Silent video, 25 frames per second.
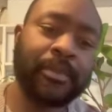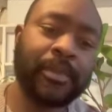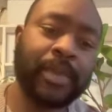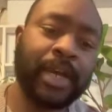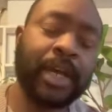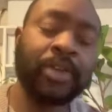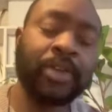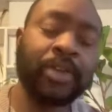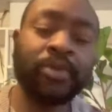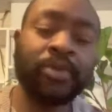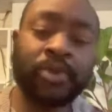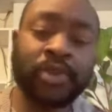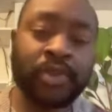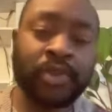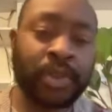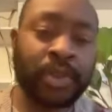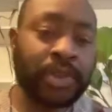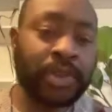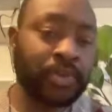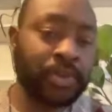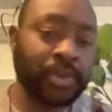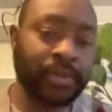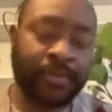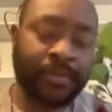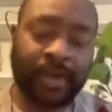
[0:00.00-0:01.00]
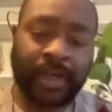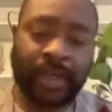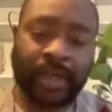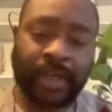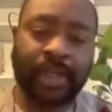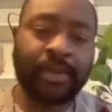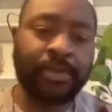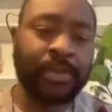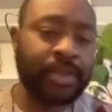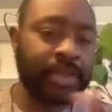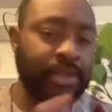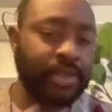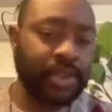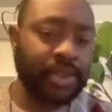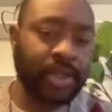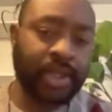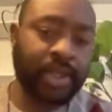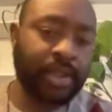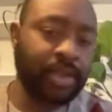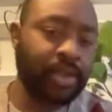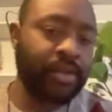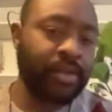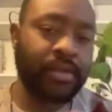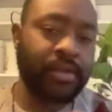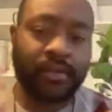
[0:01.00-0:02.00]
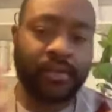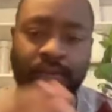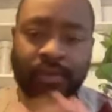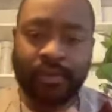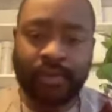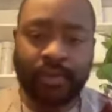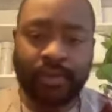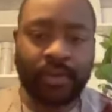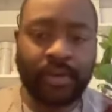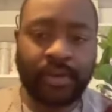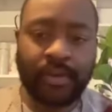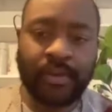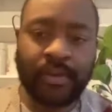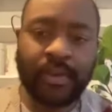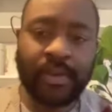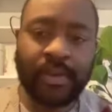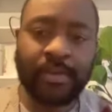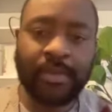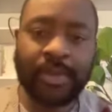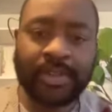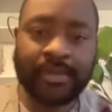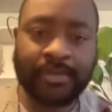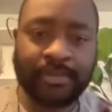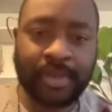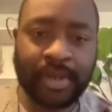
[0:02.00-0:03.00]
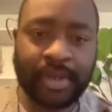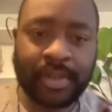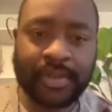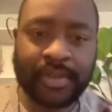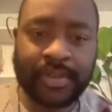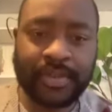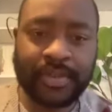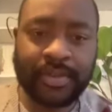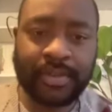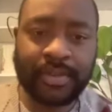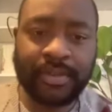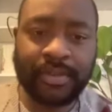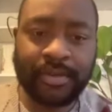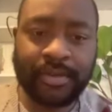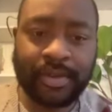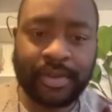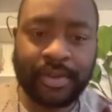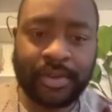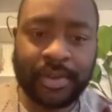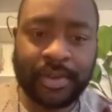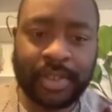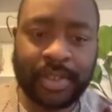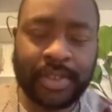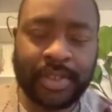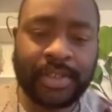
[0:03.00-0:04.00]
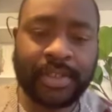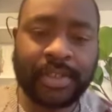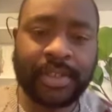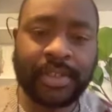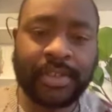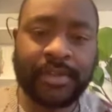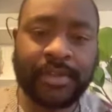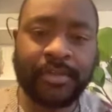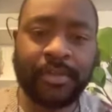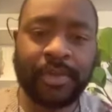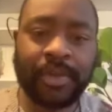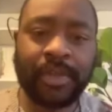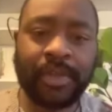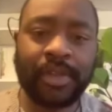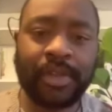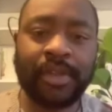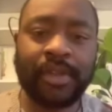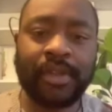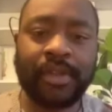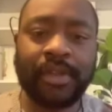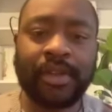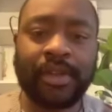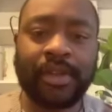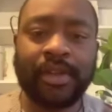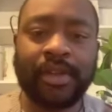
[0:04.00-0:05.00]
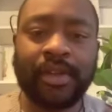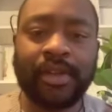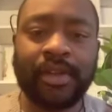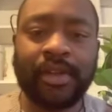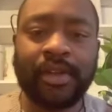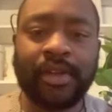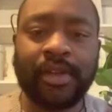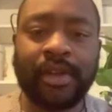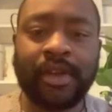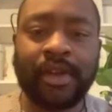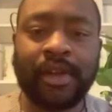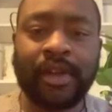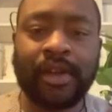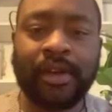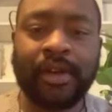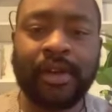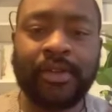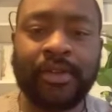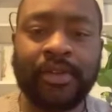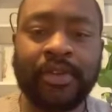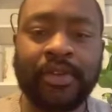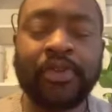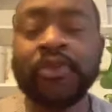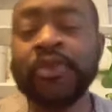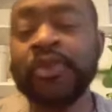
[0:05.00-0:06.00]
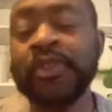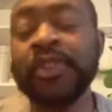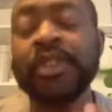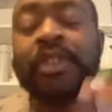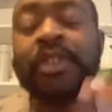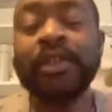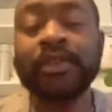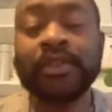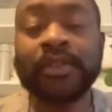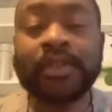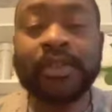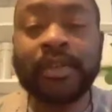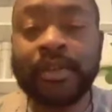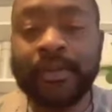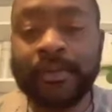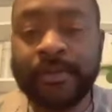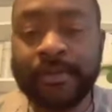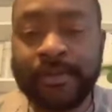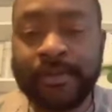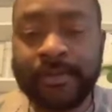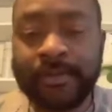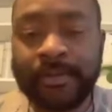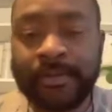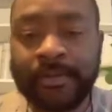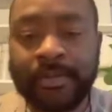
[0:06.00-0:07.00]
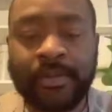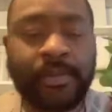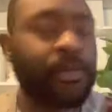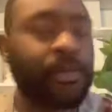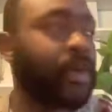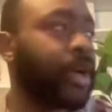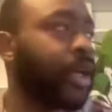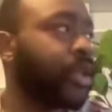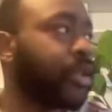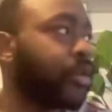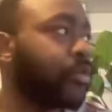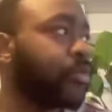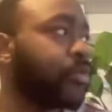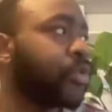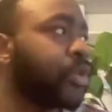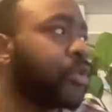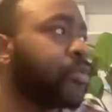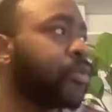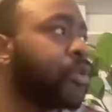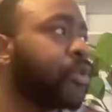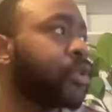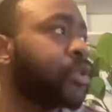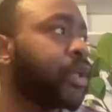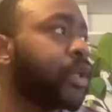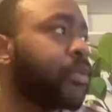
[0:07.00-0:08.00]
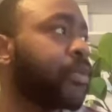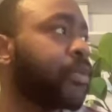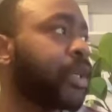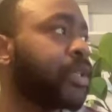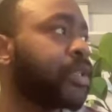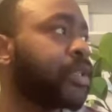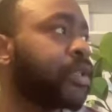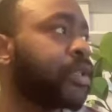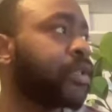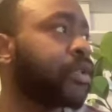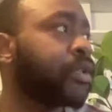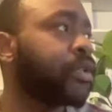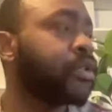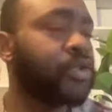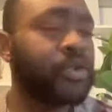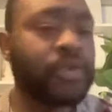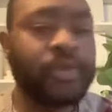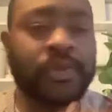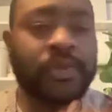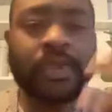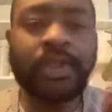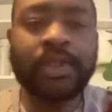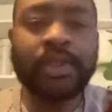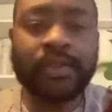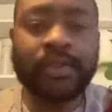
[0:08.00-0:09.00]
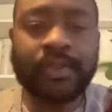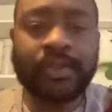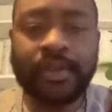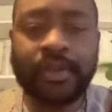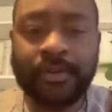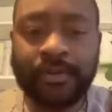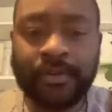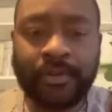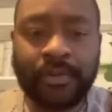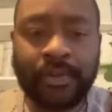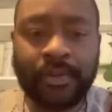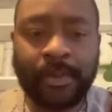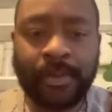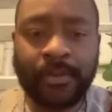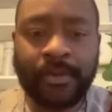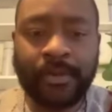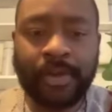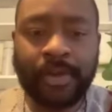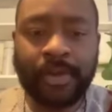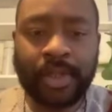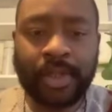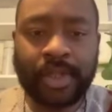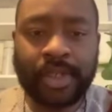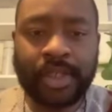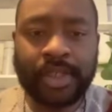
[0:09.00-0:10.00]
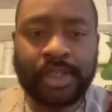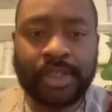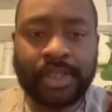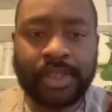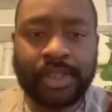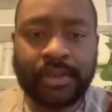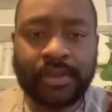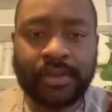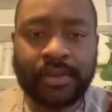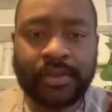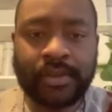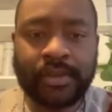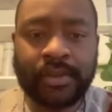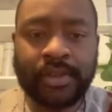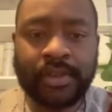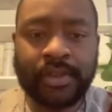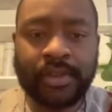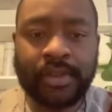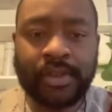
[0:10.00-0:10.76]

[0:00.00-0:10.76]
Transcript: I know those are 2 different climates. China is not the same as Boston or the United States, but do you see yourself? I think pretty much I'm asking, do you see yourself in some of your clienteles